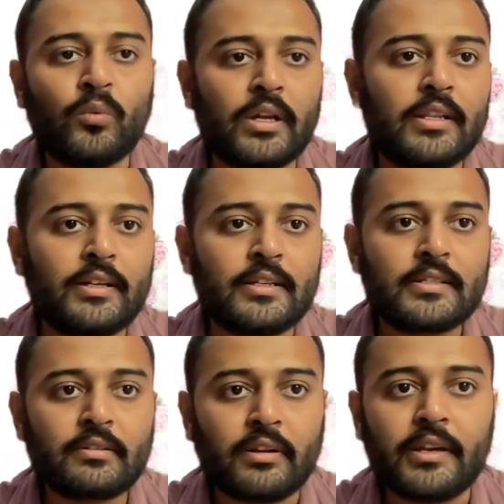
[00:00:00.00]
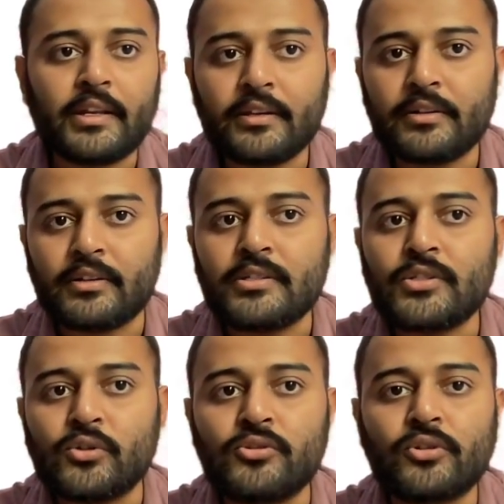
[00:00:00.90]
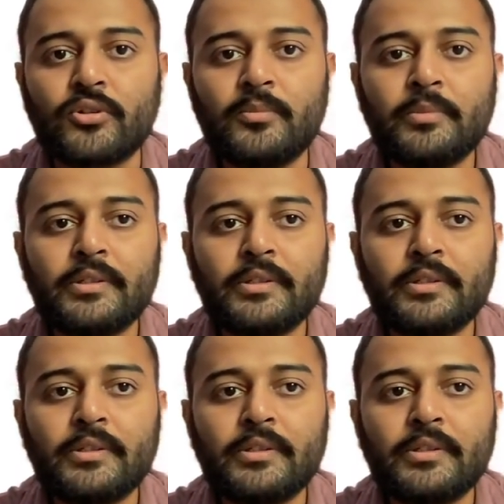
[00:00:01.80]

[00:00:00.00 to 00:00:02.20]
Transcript: well it is creating a resource group.